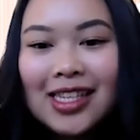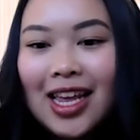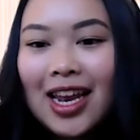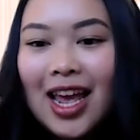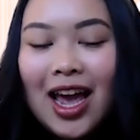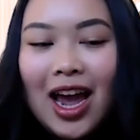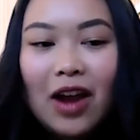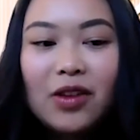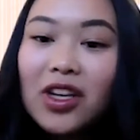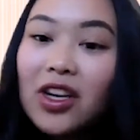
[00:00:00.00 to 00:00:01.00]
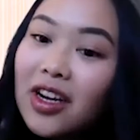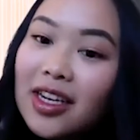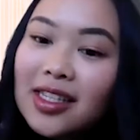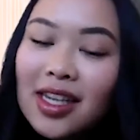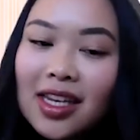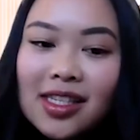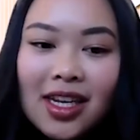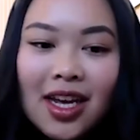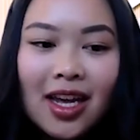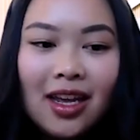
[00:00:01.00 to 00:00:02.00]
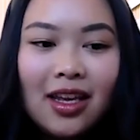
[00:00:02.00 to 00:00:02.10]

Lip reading: And I was curious as to,